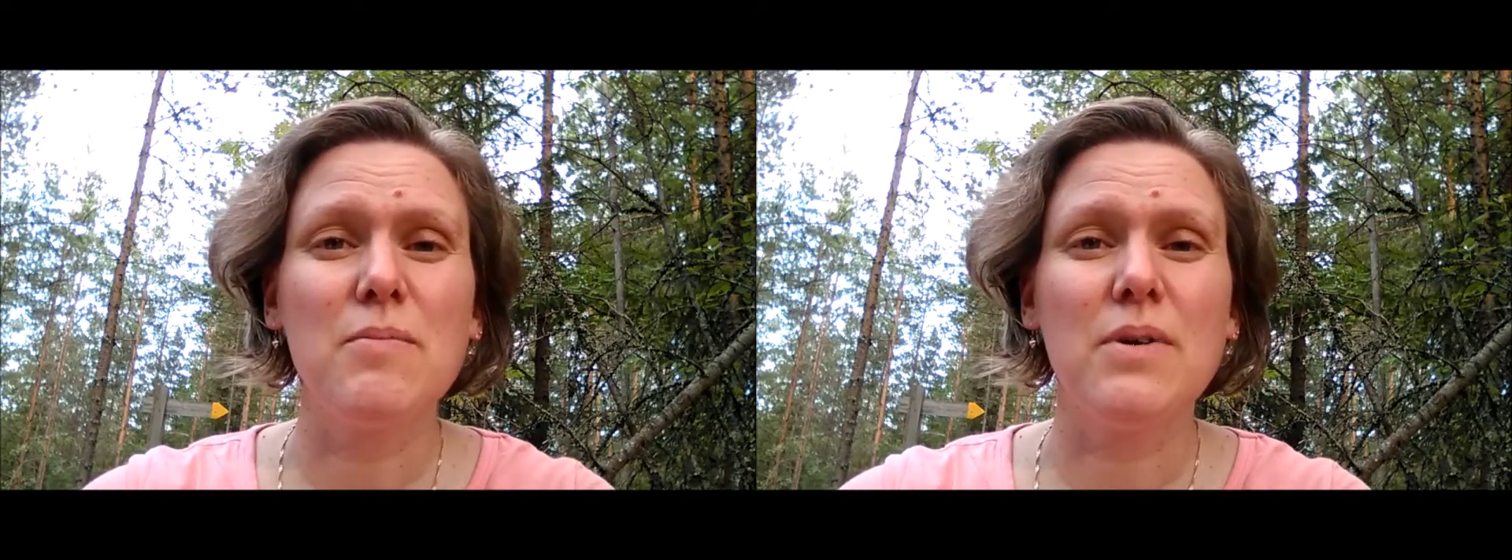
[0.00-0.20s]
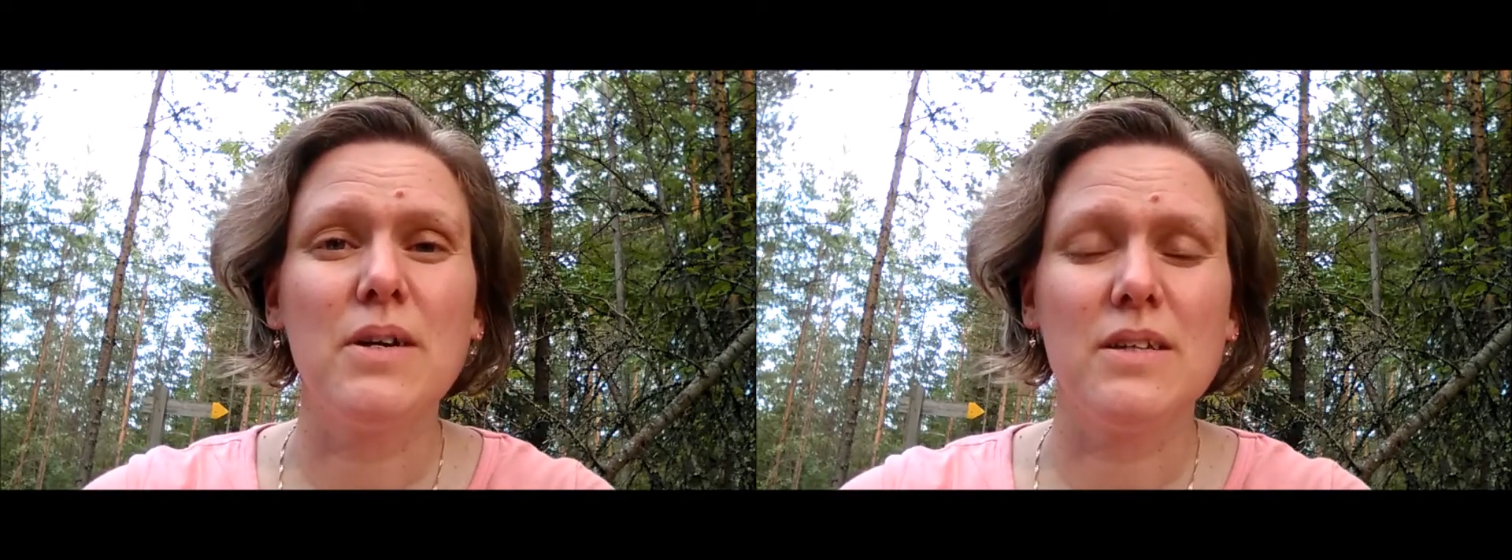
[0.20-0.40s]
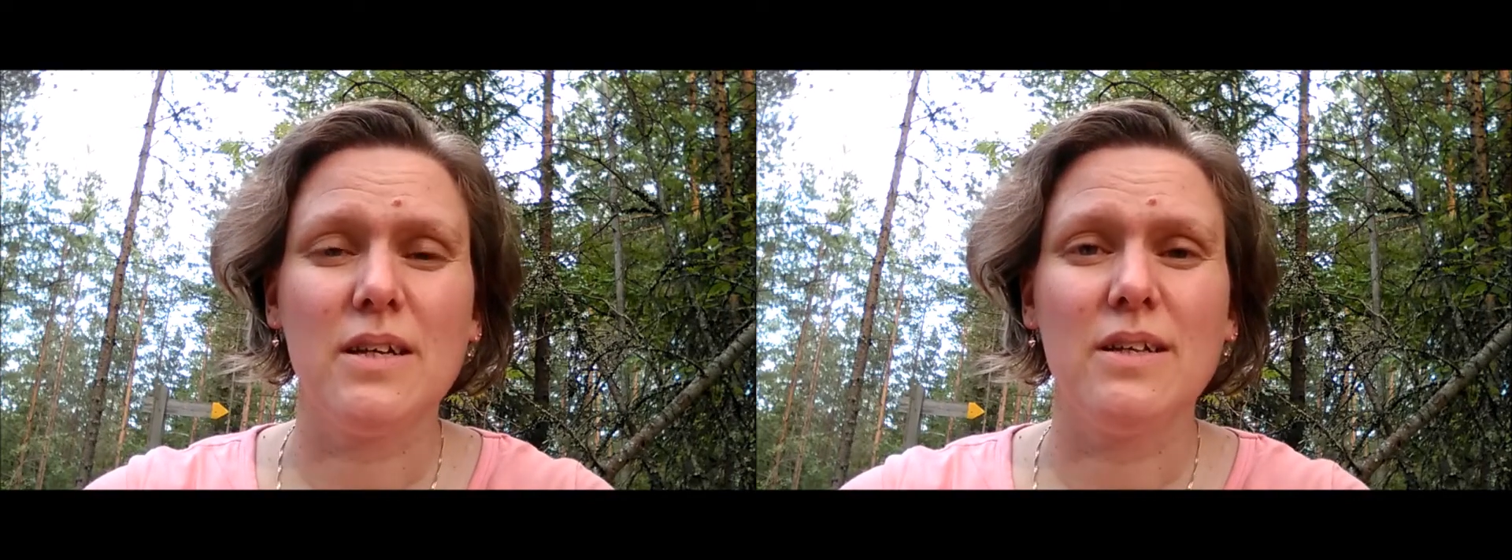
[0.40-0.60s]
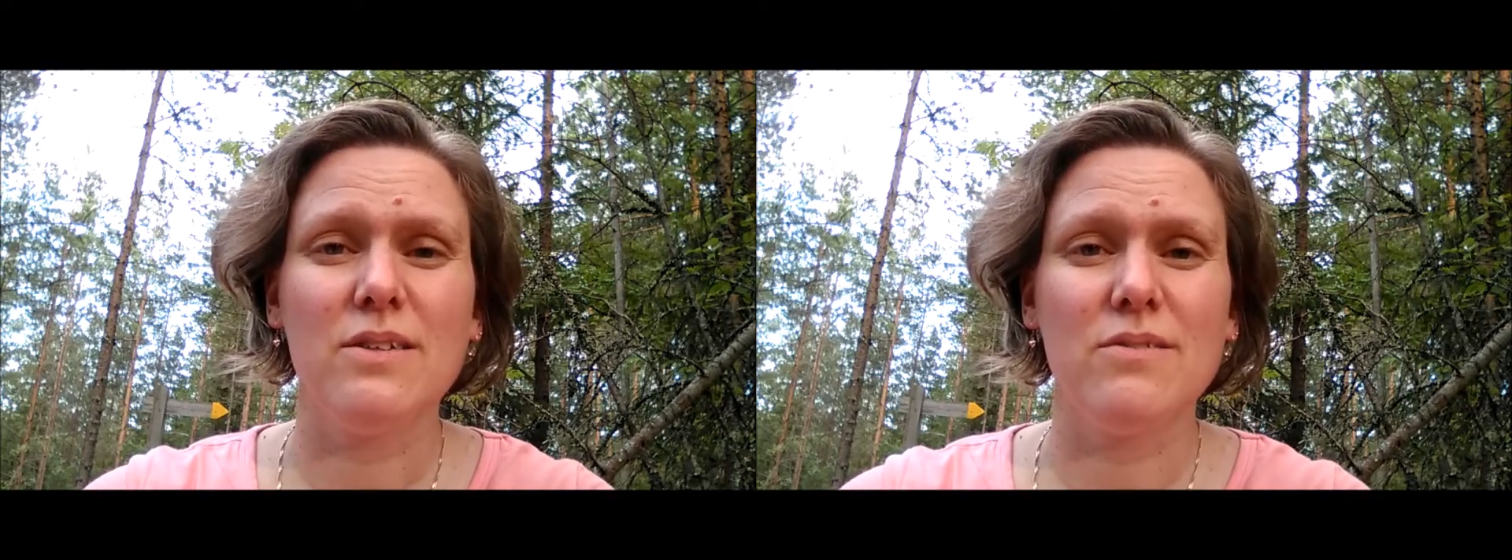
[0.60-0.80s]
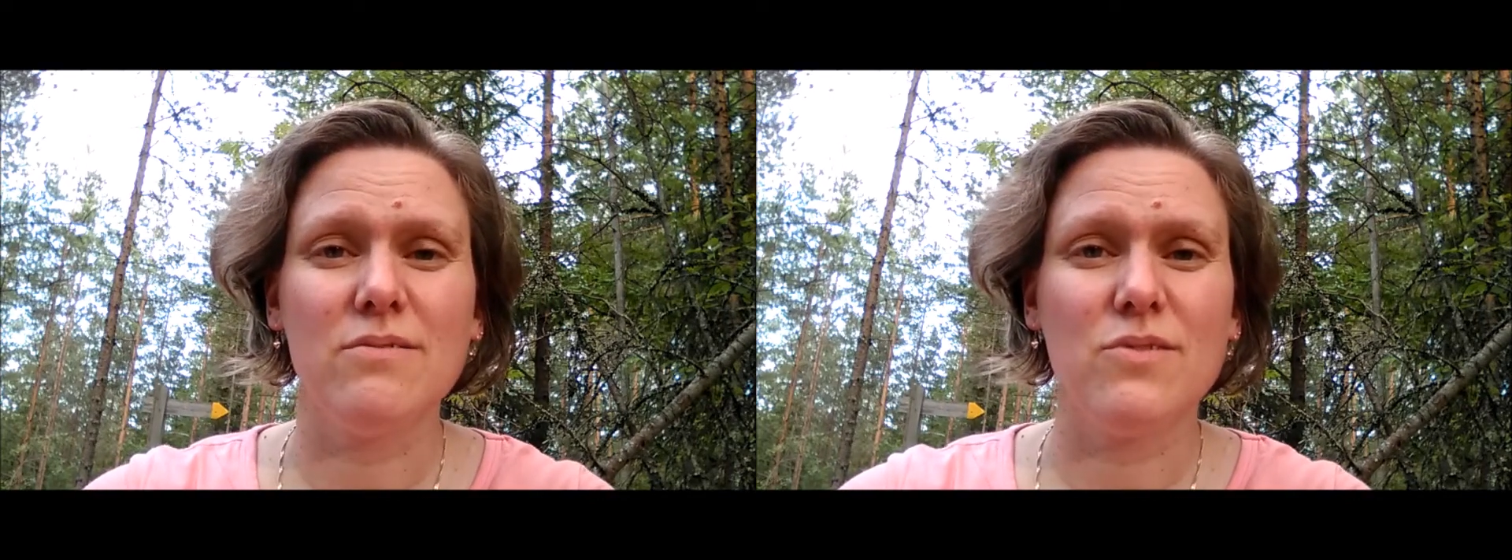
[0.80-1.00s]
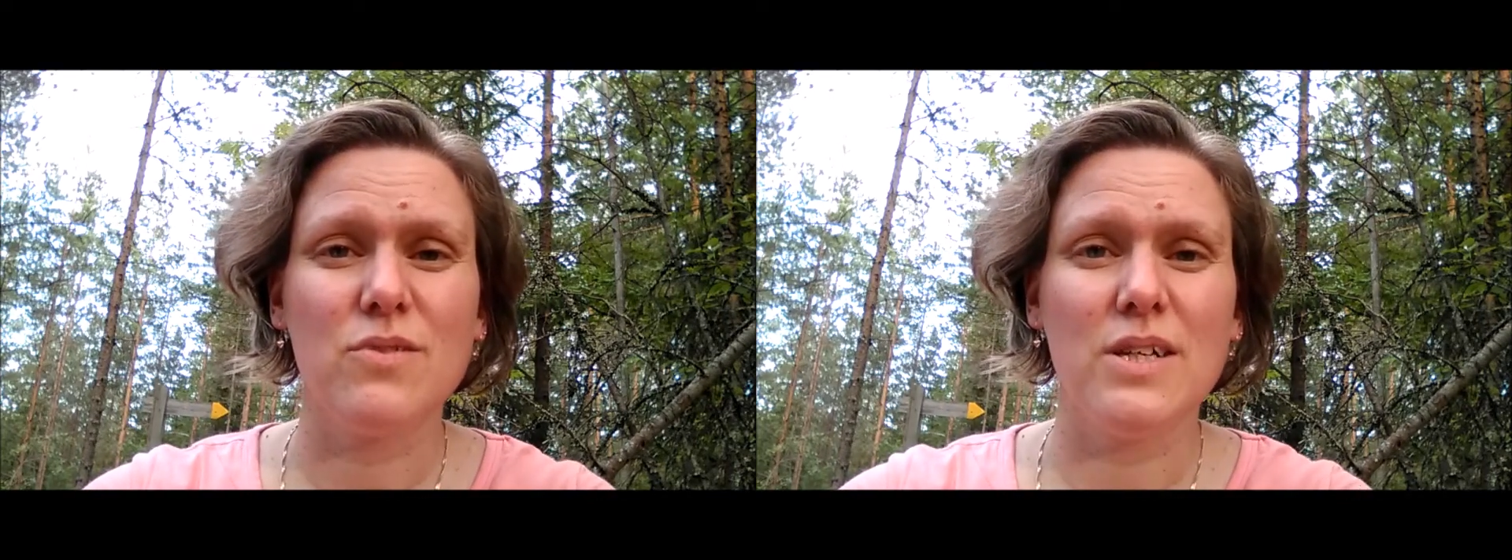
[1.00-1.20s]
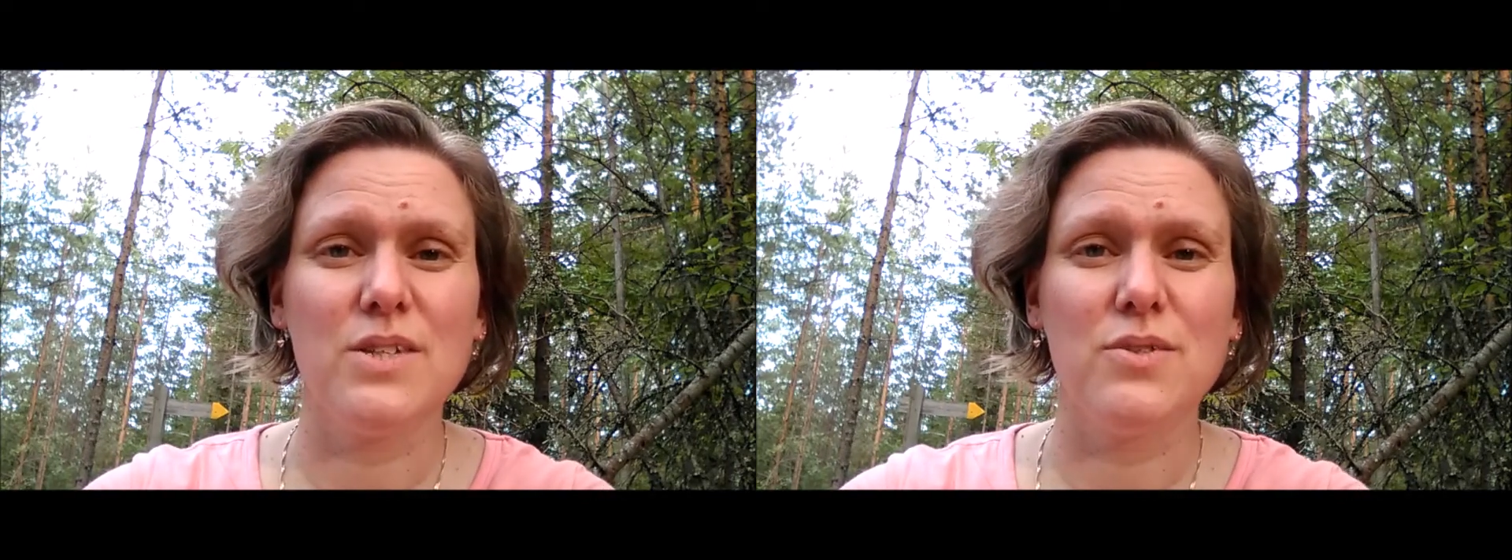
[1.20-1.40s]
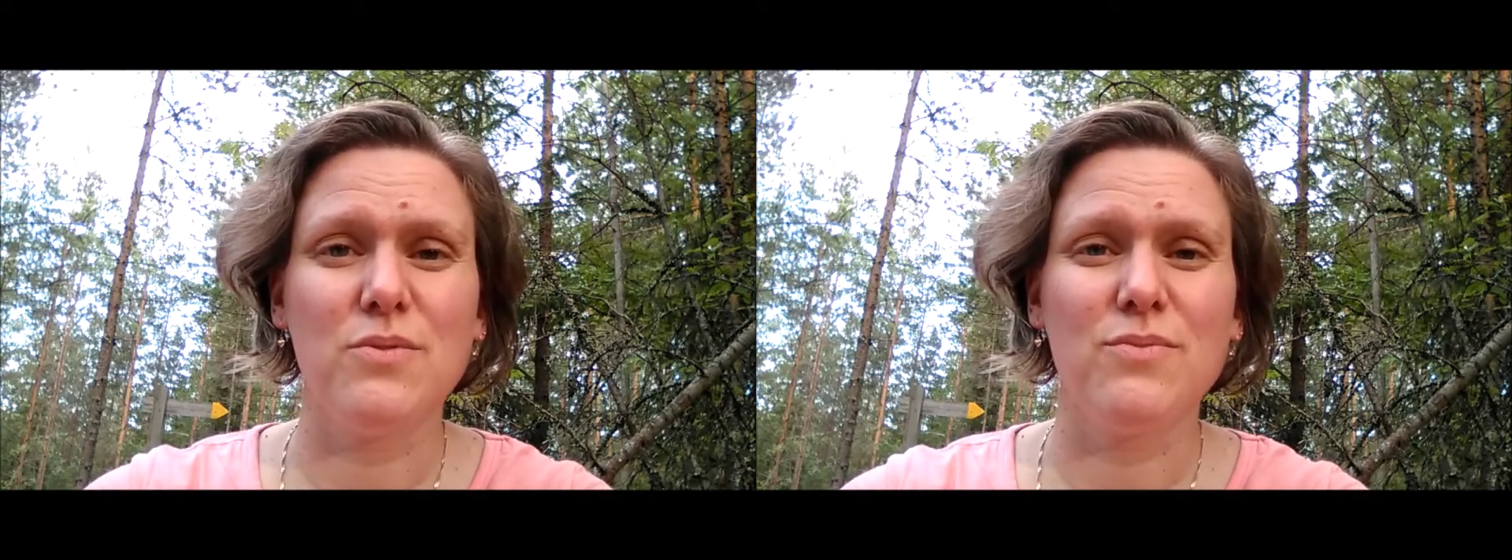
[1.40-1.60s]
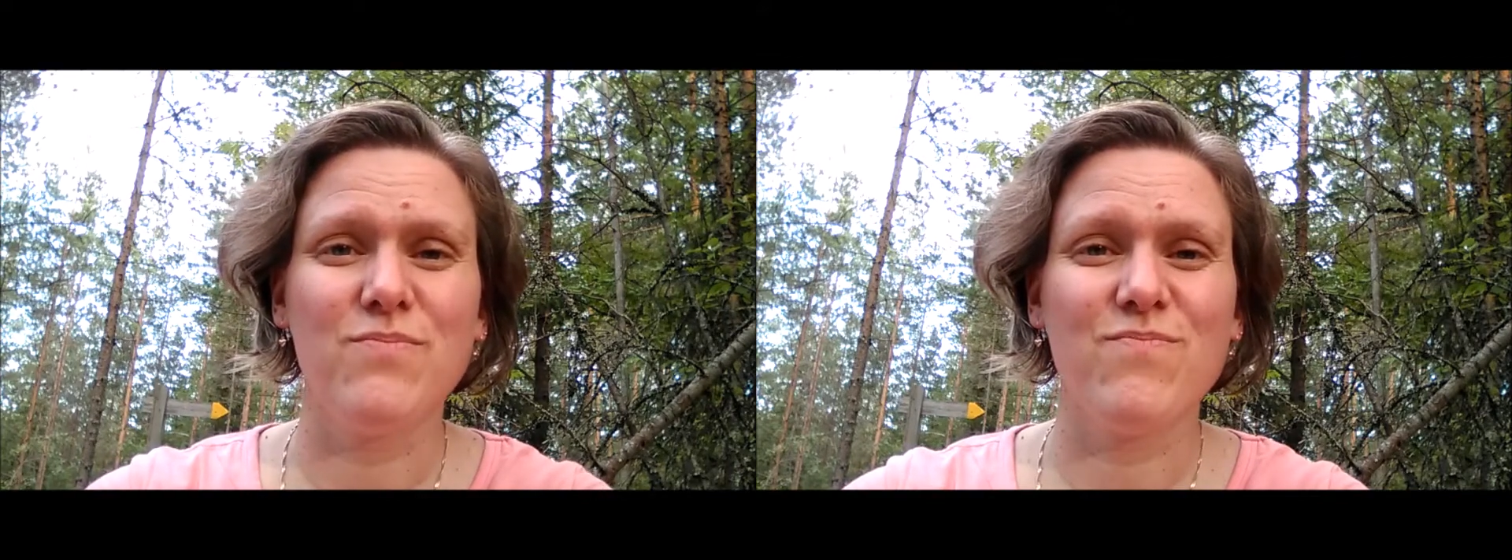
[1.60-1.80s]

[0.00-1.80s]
but I'll try to